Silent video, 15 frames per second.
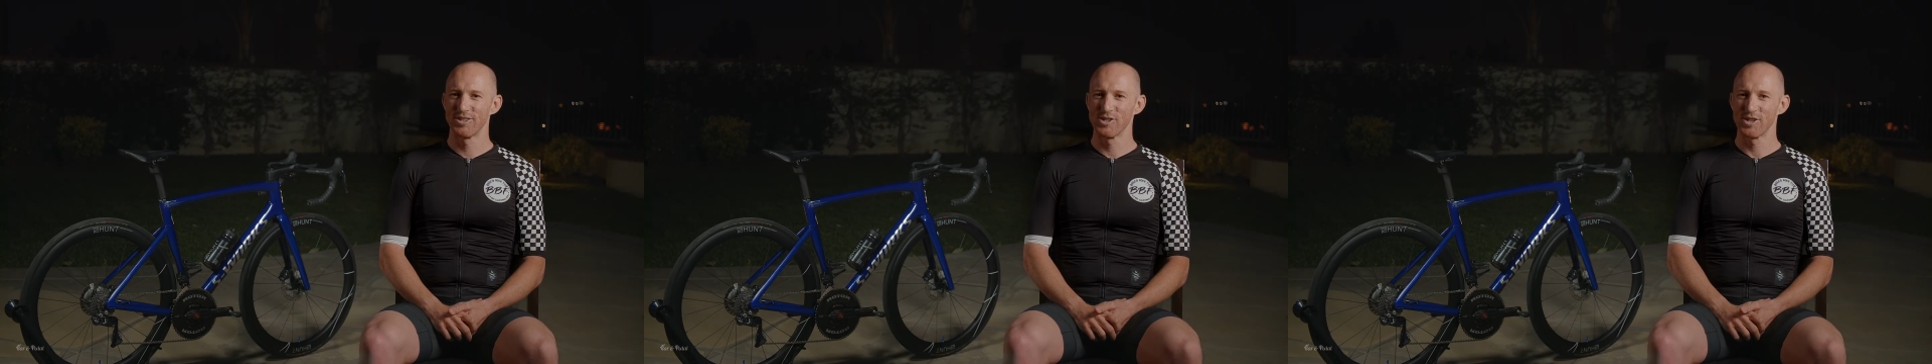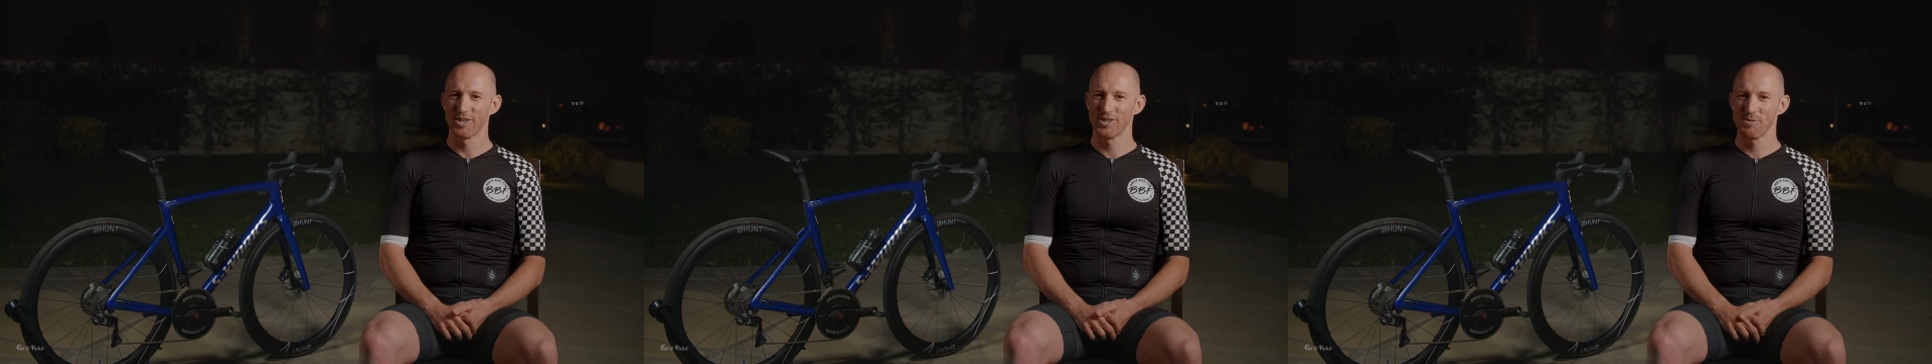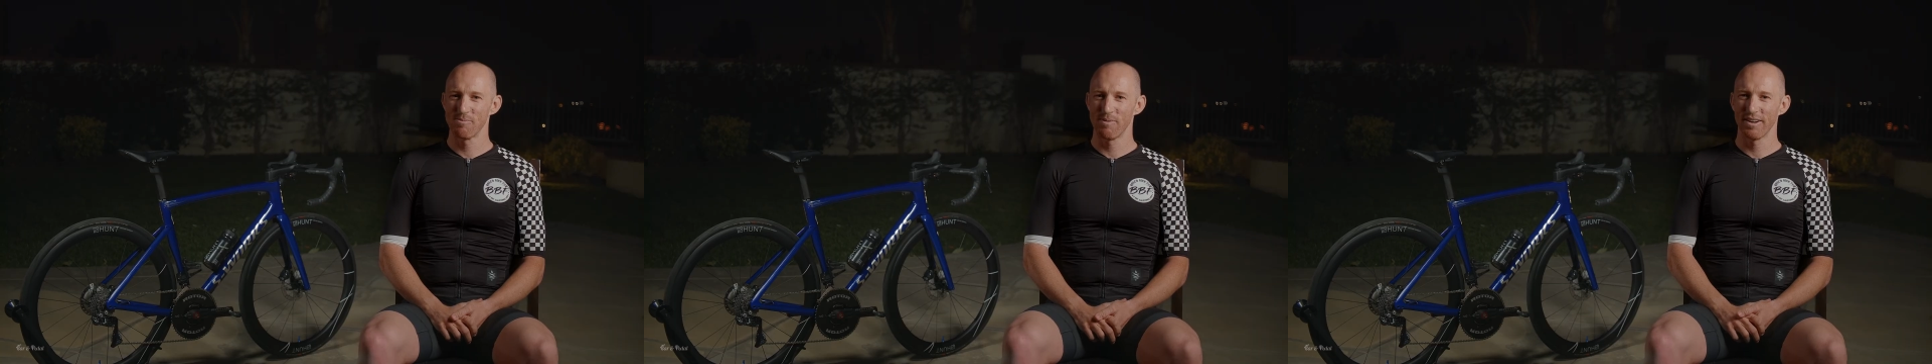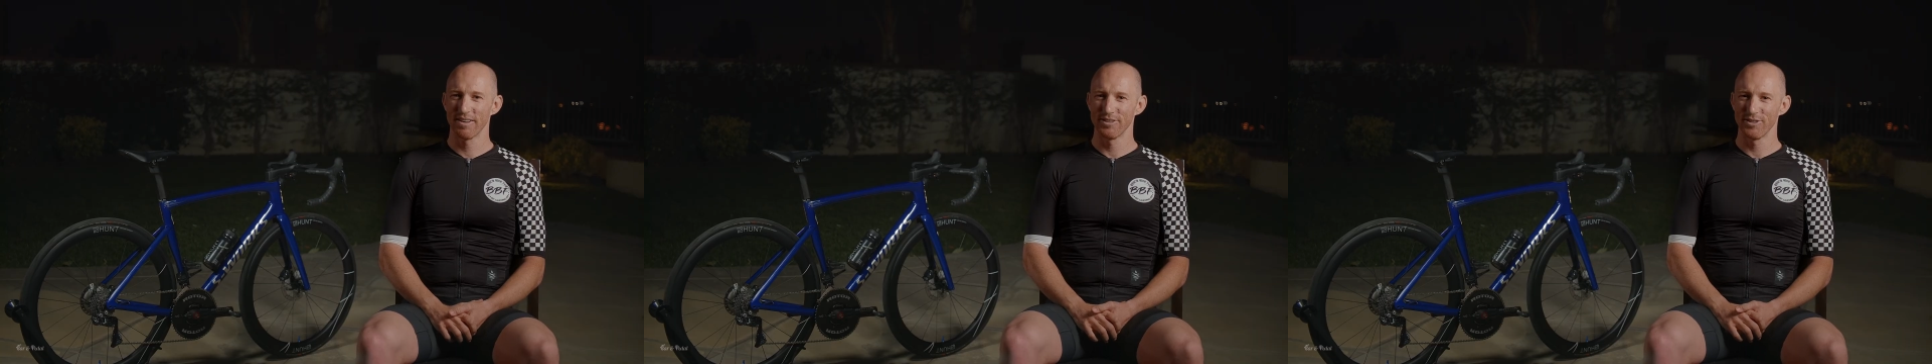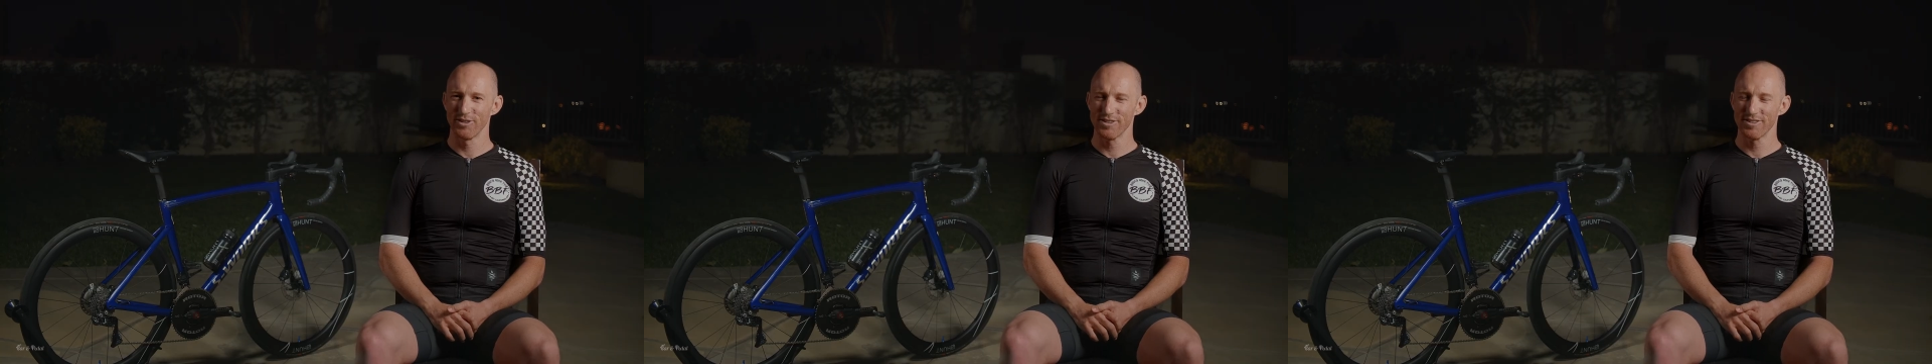junction
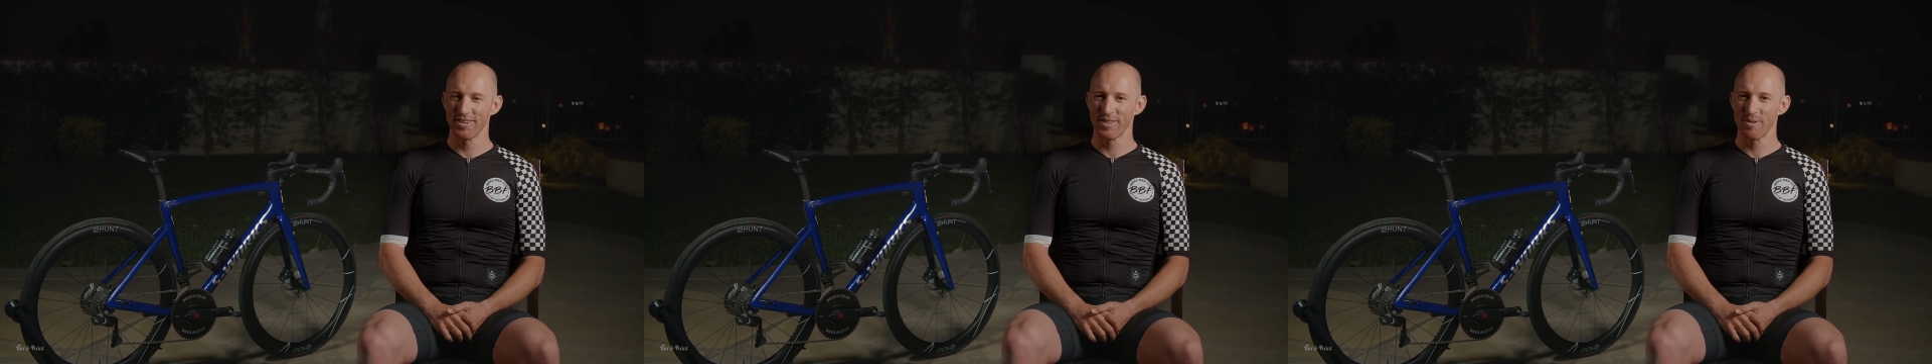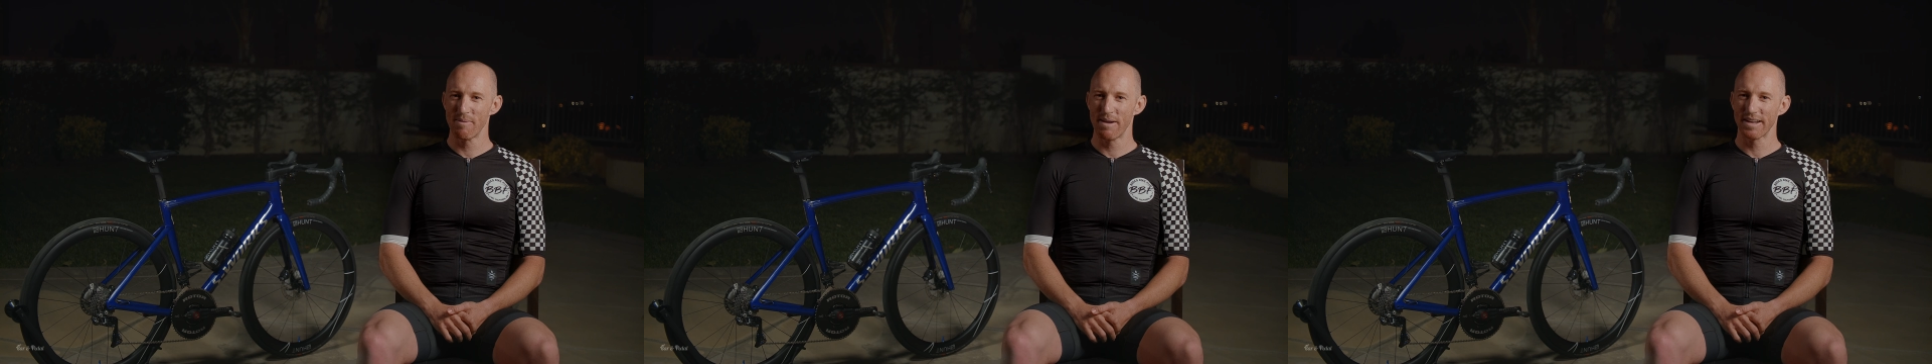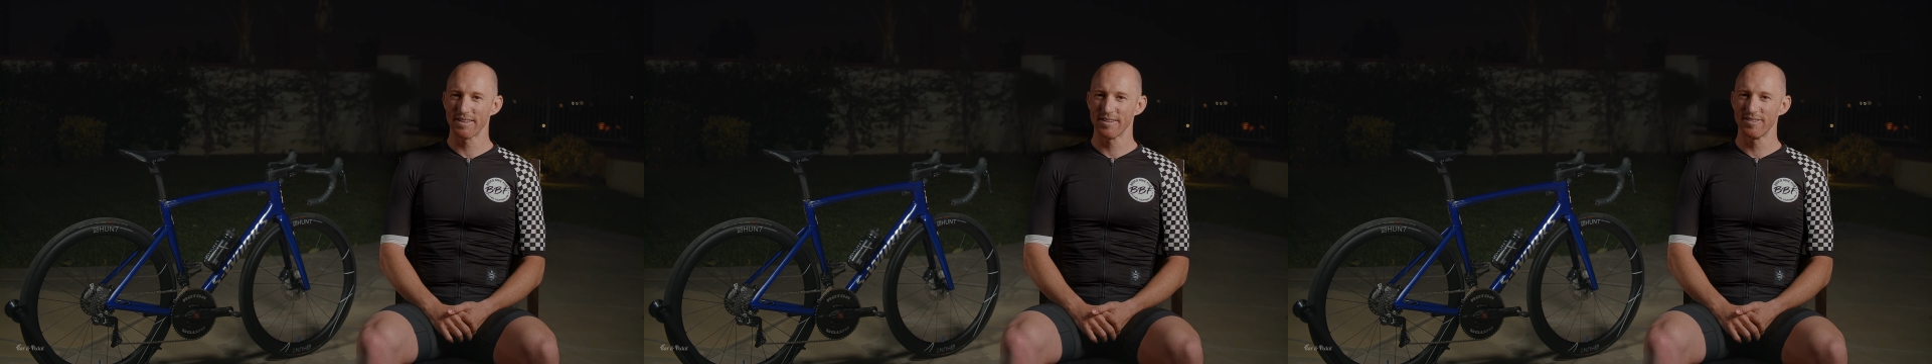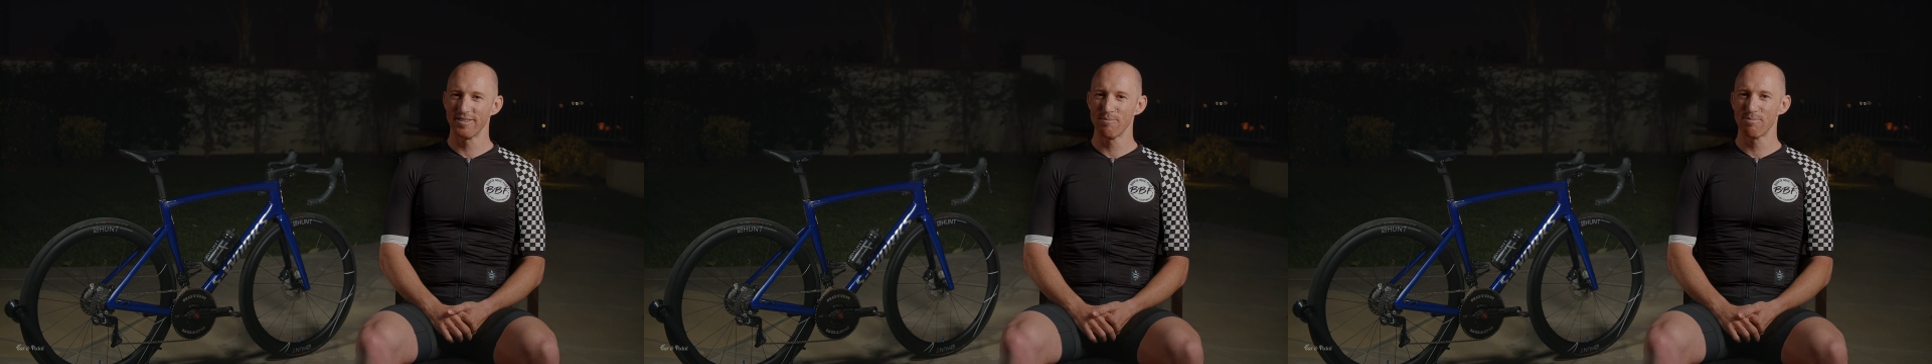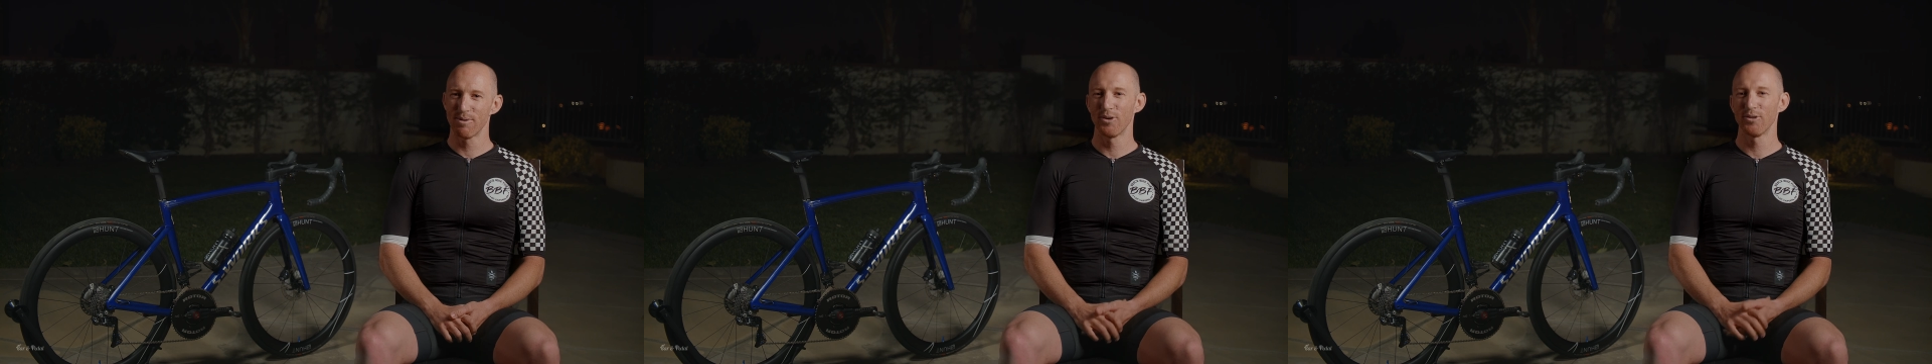box looks on the back of the
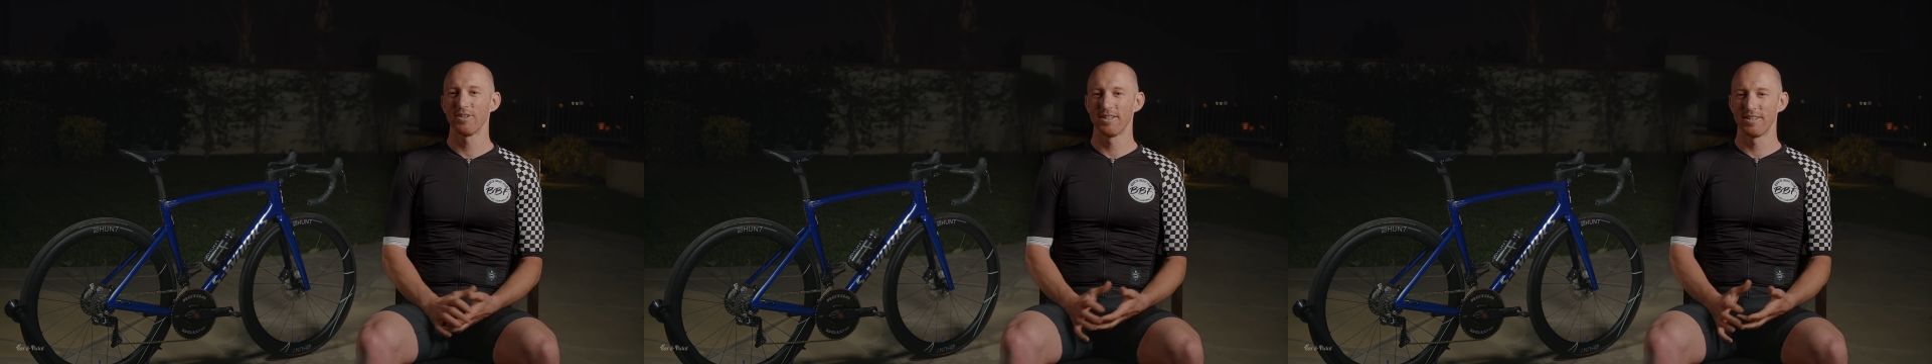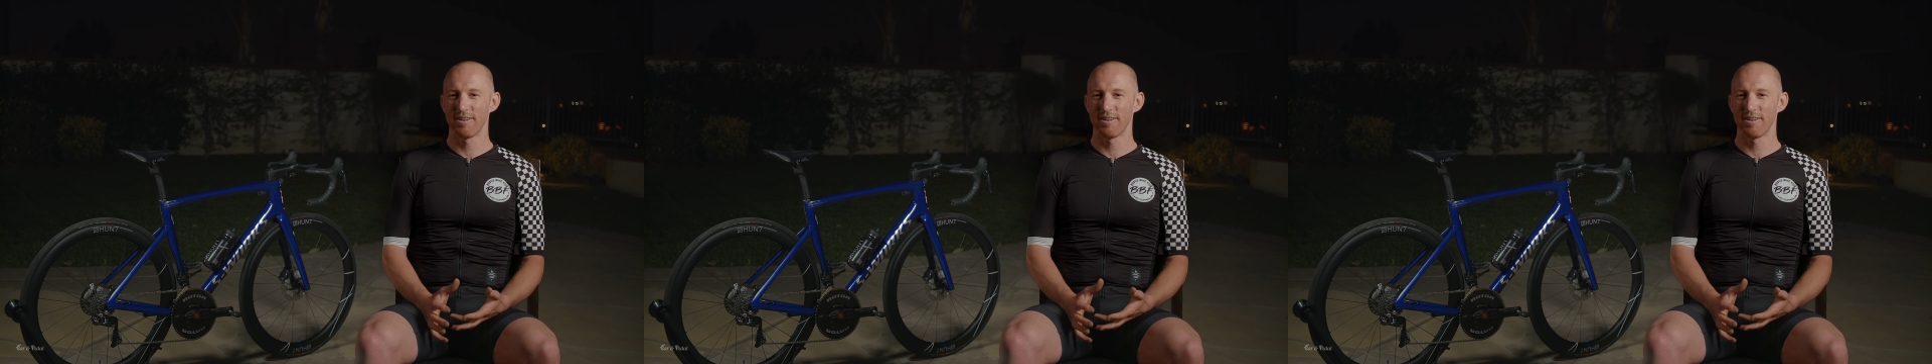seat post.